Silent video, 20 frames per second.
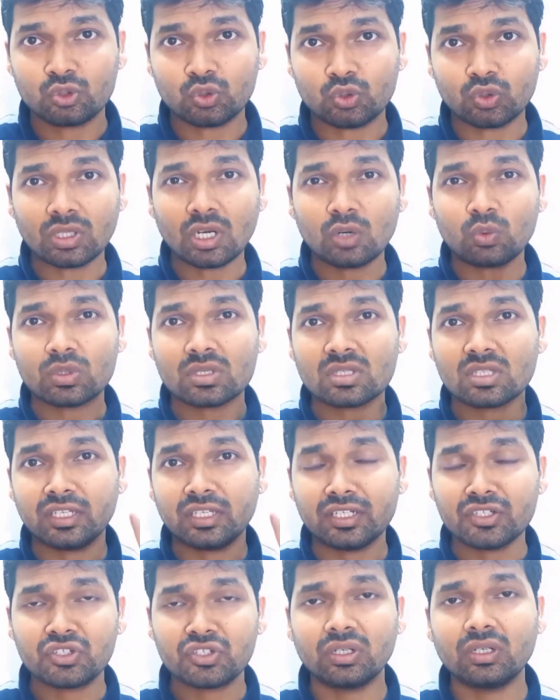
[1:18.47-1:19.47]
So that was the
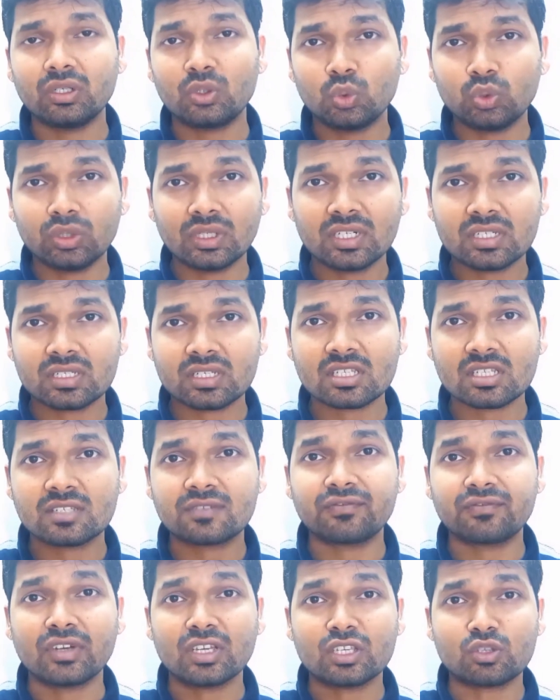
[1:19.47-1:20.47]
initial two
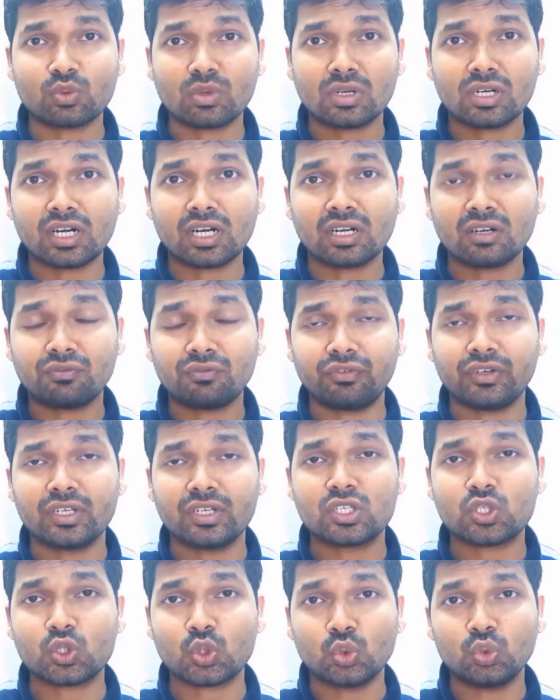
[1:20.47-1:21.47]
releases, phase 1 and
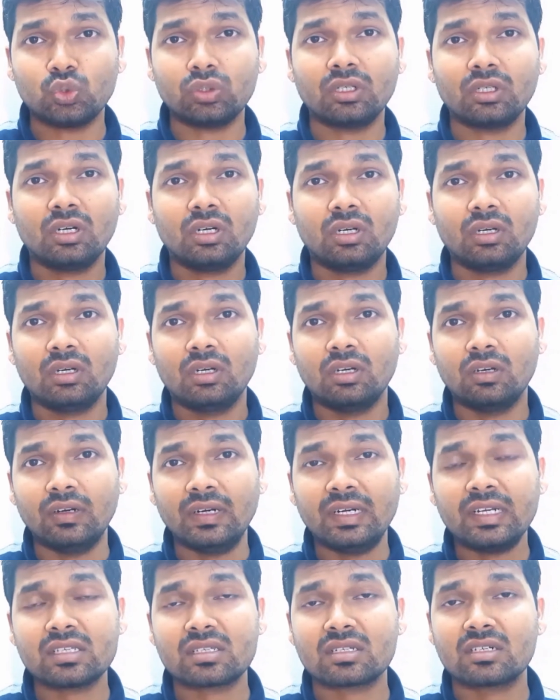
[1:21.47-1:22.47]
phase 2,
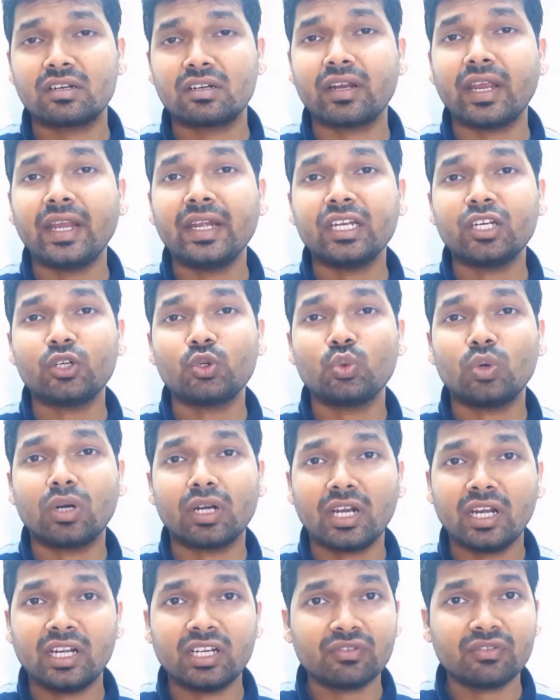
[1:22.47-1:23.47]
released in 92
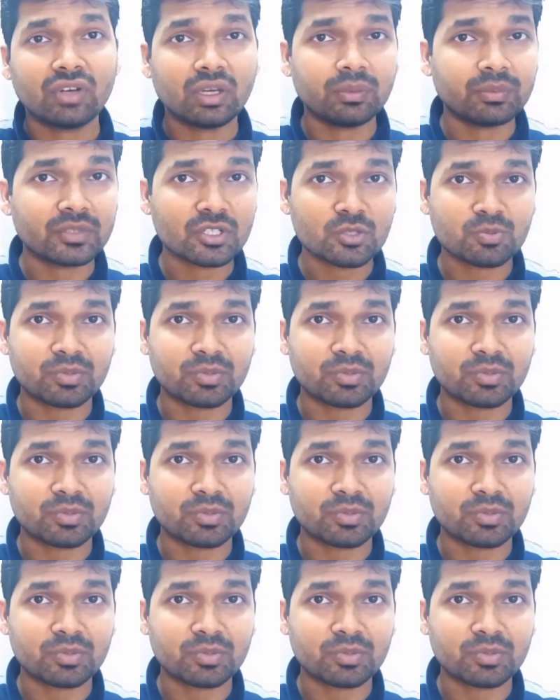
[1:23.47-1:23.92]
and 95